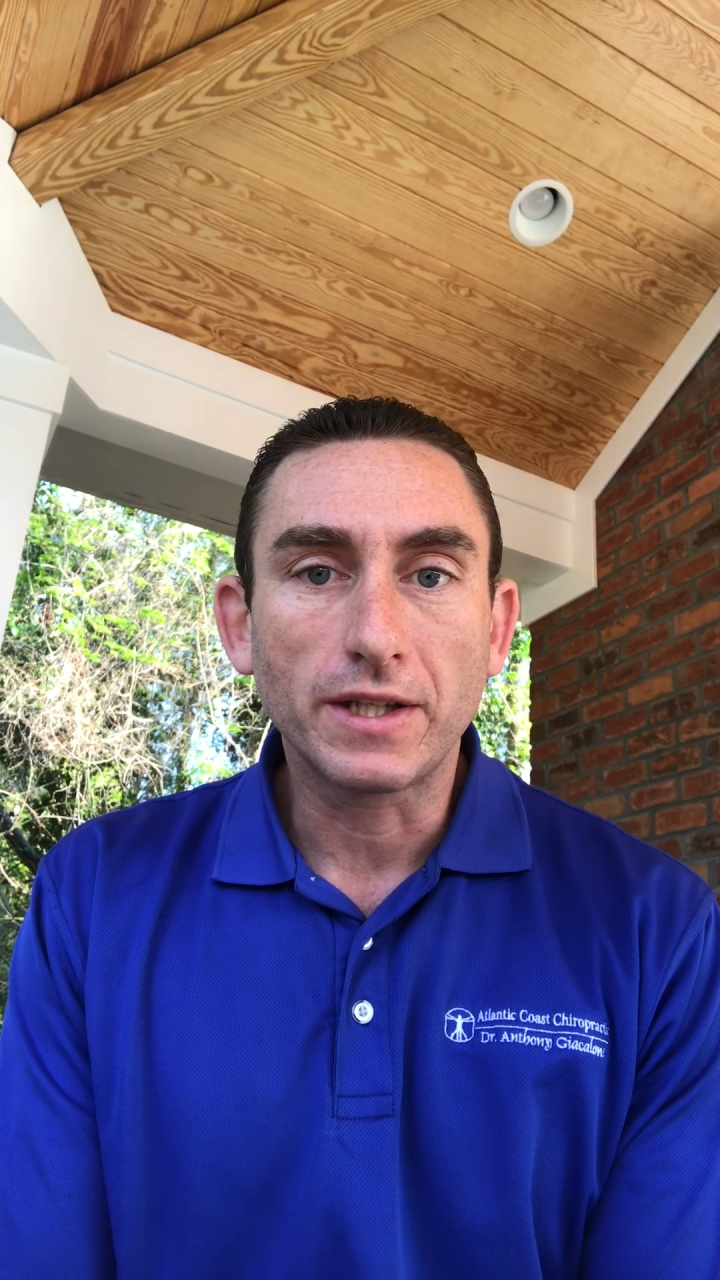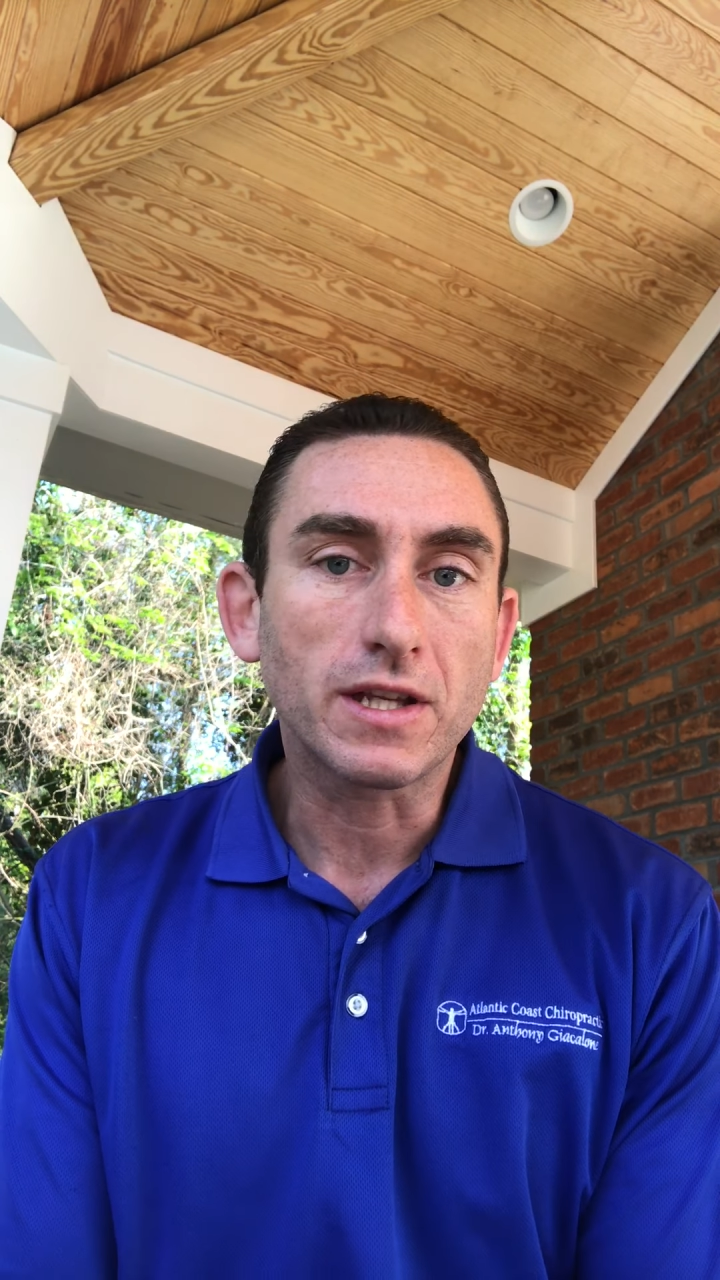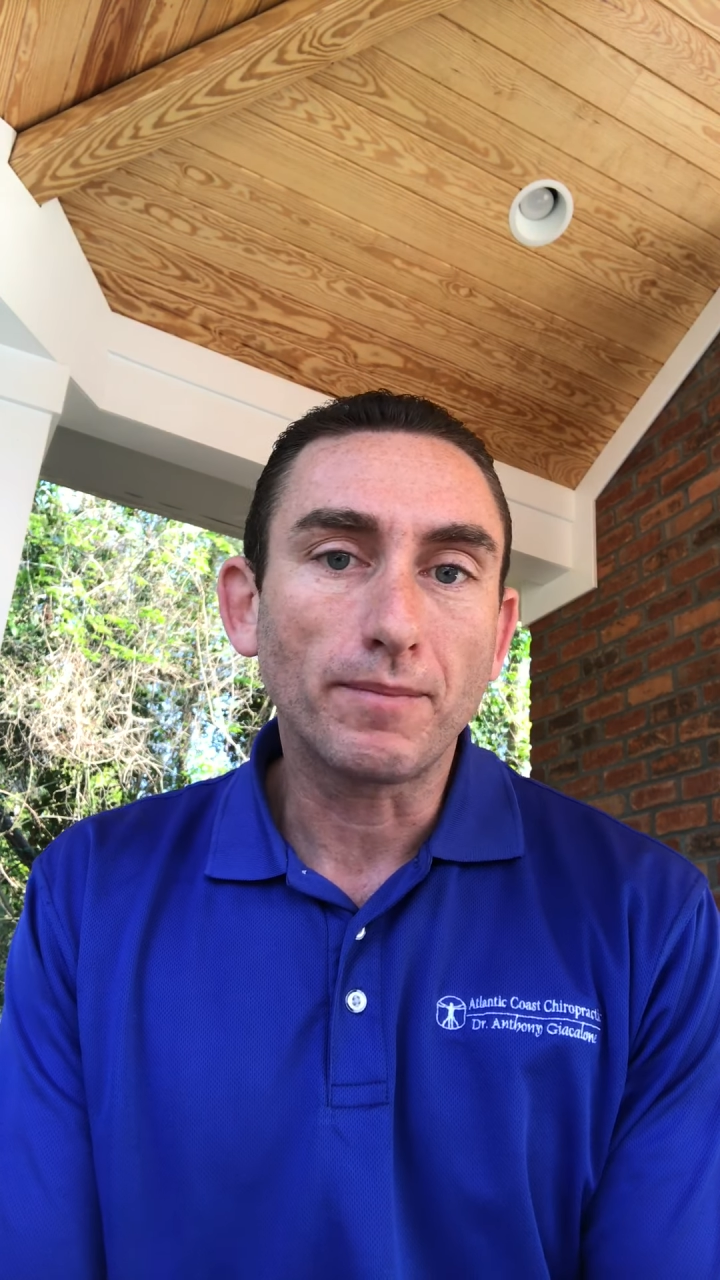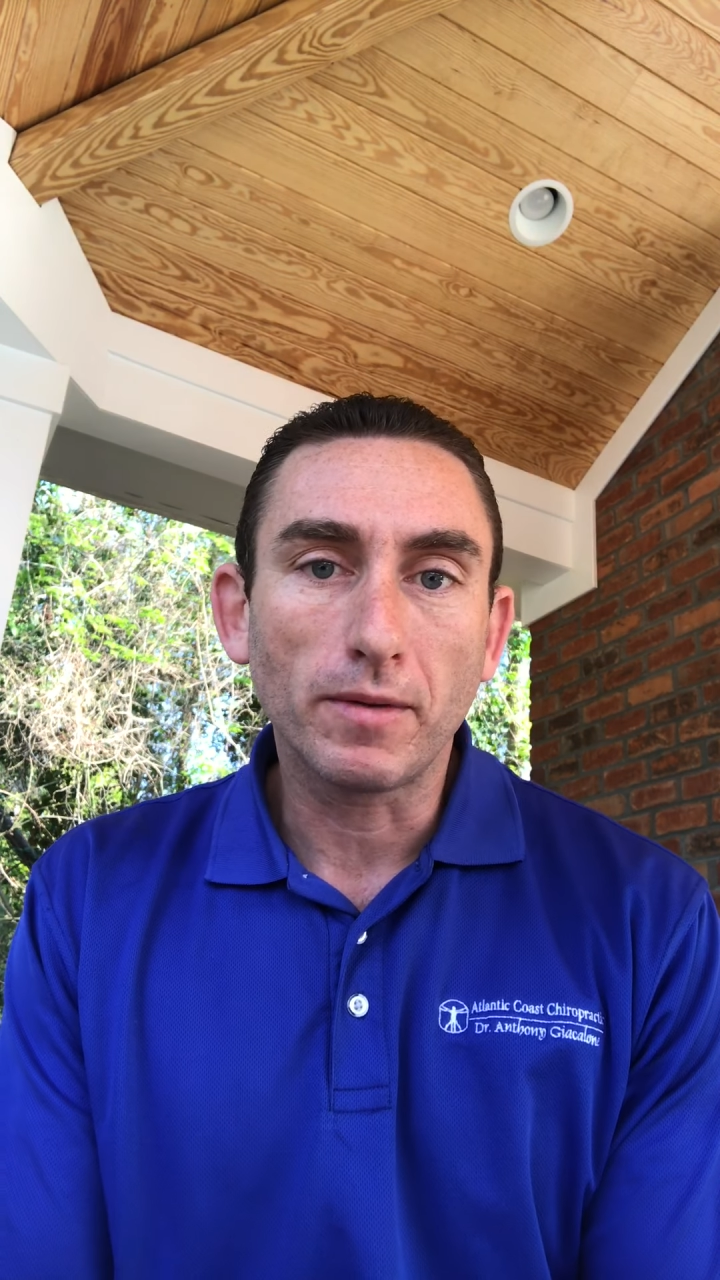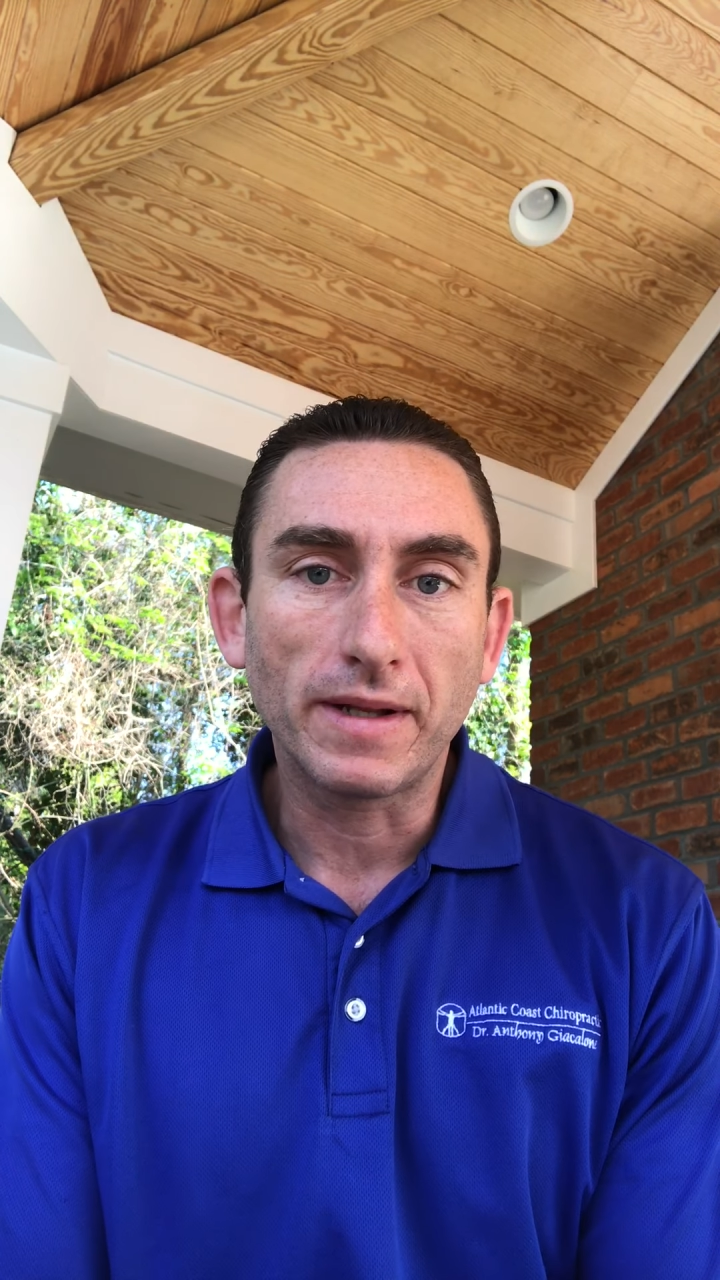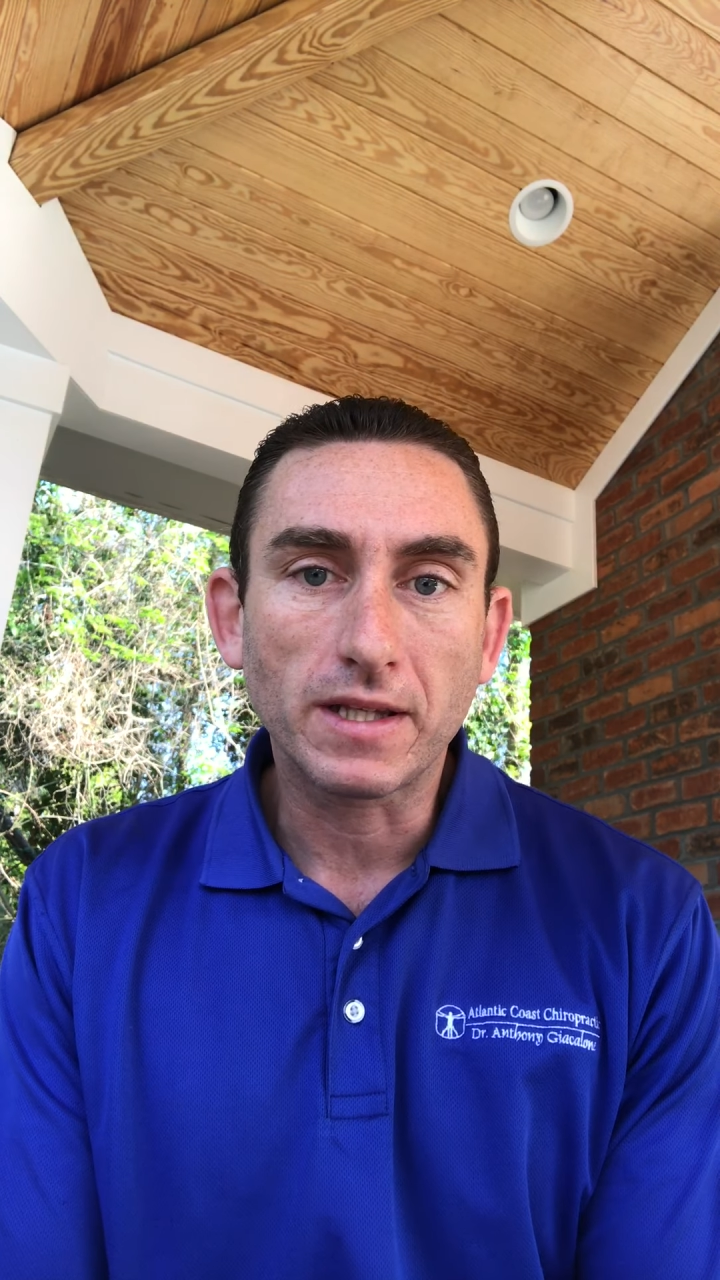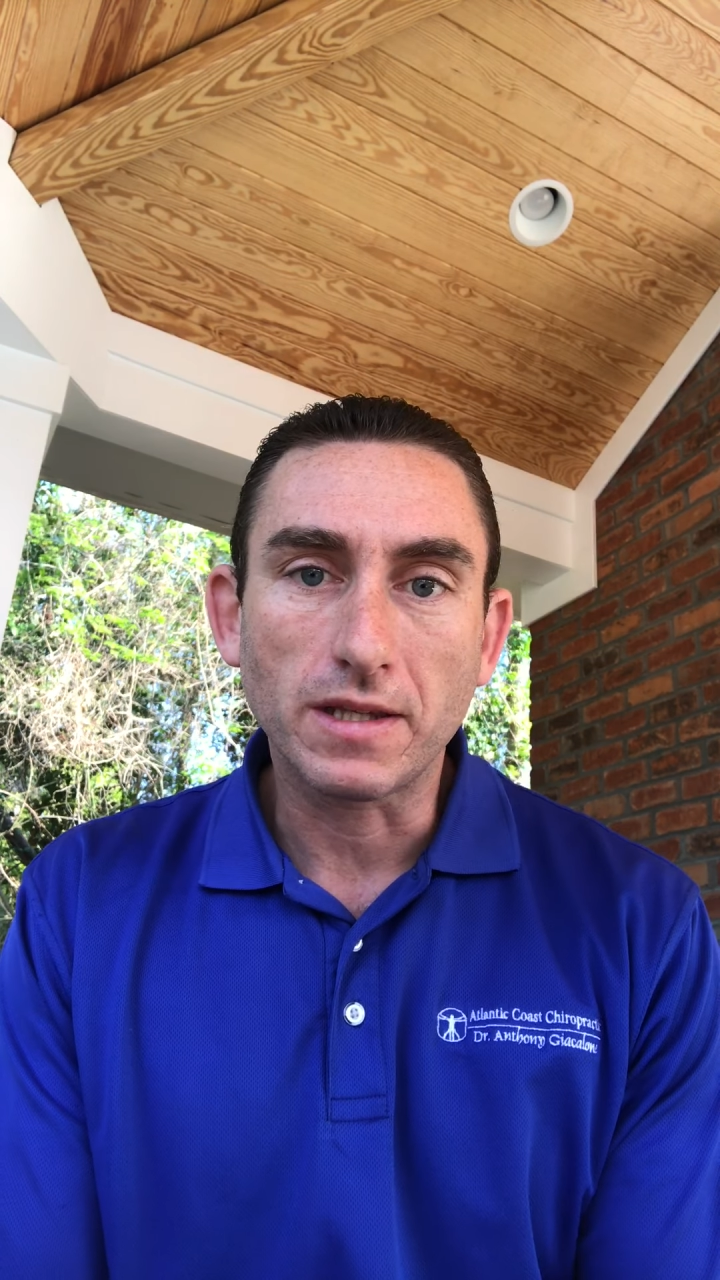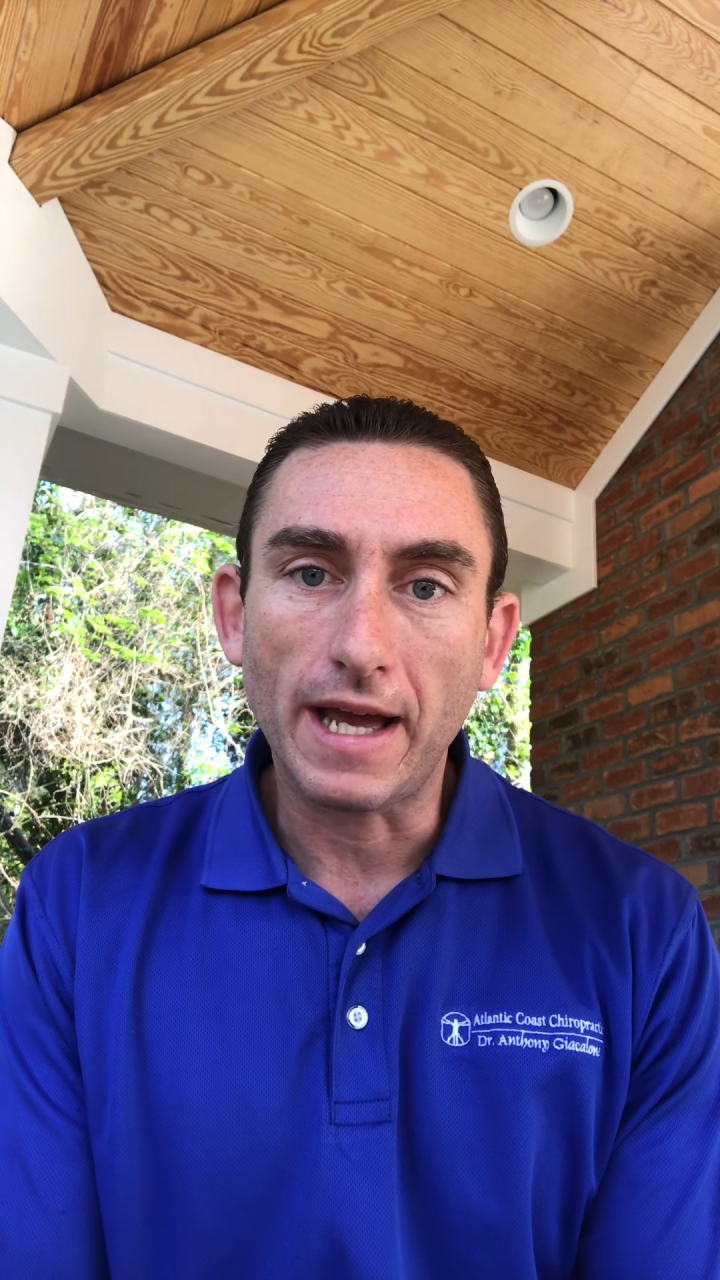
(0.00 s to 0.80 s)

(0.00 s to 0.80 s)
supplements